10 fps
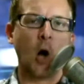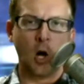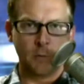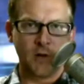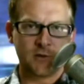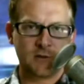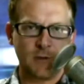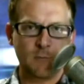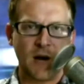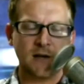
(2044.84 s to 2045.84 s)
almost
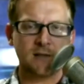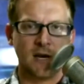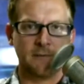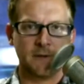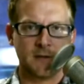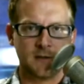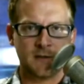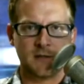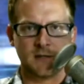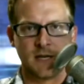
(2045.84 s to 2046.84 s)
be box office
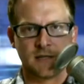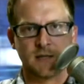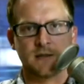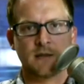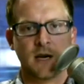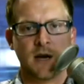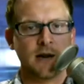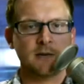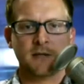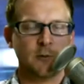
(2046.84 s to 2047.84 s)
successes. I
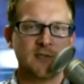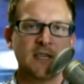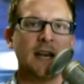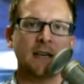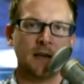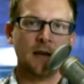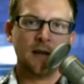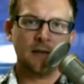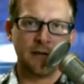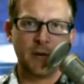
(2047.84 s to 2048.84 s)
don't think we've seen any
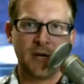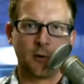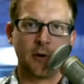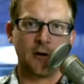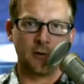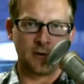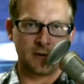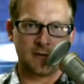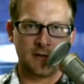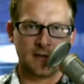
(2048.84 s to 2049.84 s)
that have been a critical
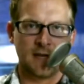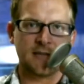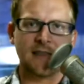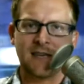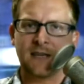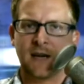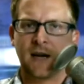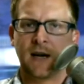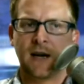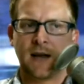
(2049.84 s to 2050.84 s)
success. I think
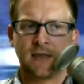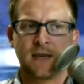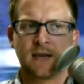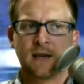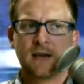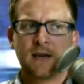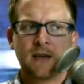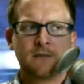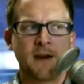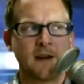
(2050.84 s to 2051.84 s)
uh, I think
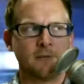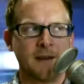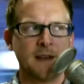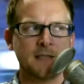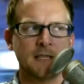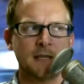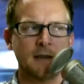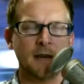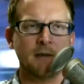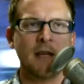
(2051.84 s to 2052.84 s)
Final Fantasy,
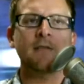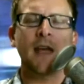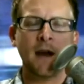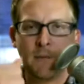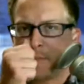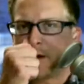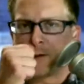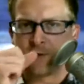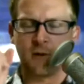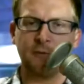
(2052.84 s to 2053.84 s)
and, and I may be
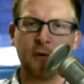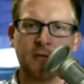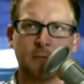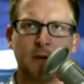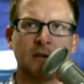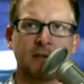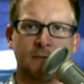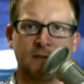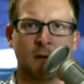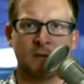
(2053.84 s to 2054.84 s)
also confusing the box
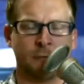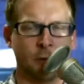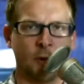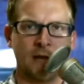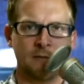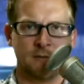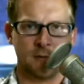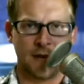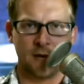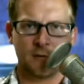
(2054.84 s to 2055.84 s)
office numbers for the Rotten
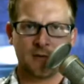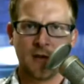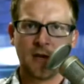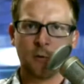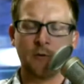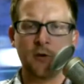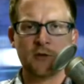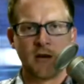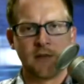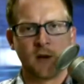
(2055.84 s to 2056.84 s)
Tomatoes
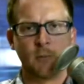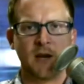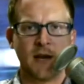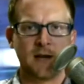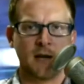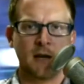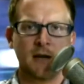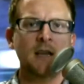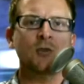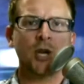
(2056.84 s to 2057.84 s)
reviews on there, but like uh,
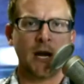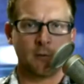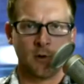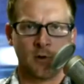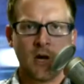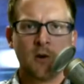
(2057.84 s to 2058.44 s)
in general,